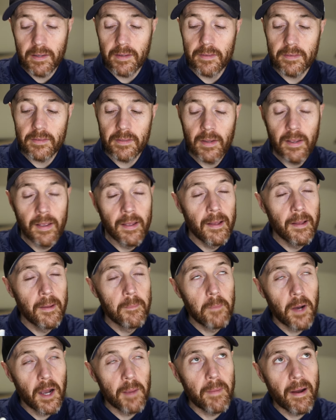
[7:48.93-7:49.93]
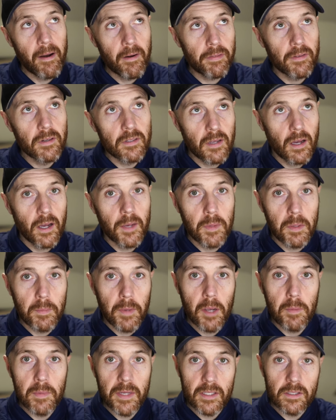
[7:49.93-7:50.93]
And my marathon time at the
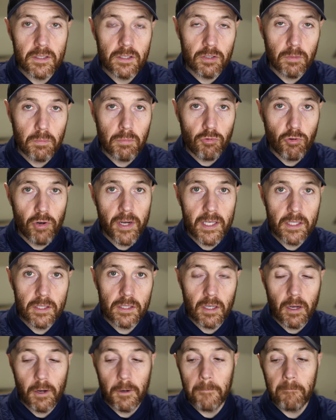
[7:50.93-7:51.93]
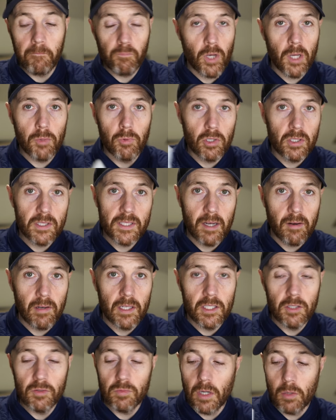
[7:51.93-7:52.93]
moment is sub 3, so I'm not
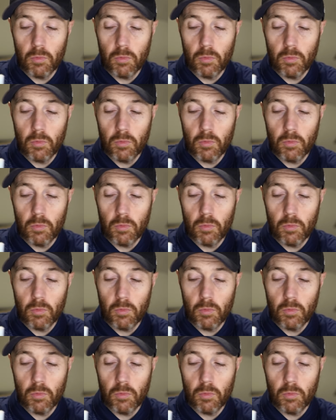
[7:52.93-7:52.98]
necessarily,